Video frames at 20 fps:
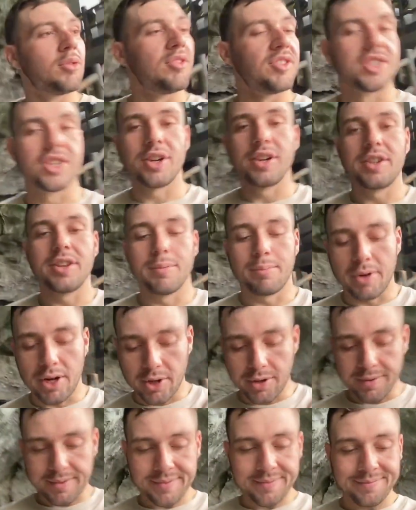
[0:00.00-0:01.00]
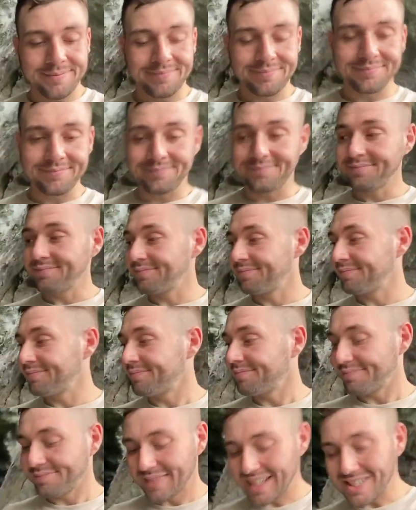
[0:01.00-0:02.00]
We're returning to the boat.
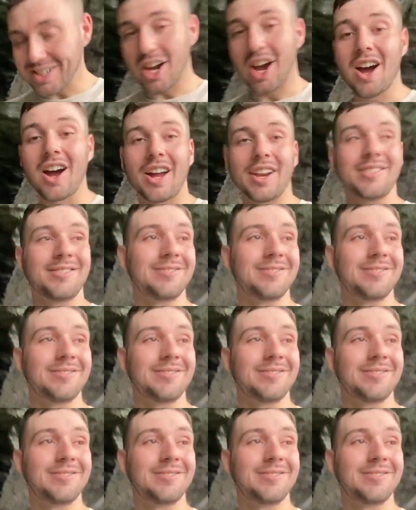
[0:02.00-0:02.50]
It's hot.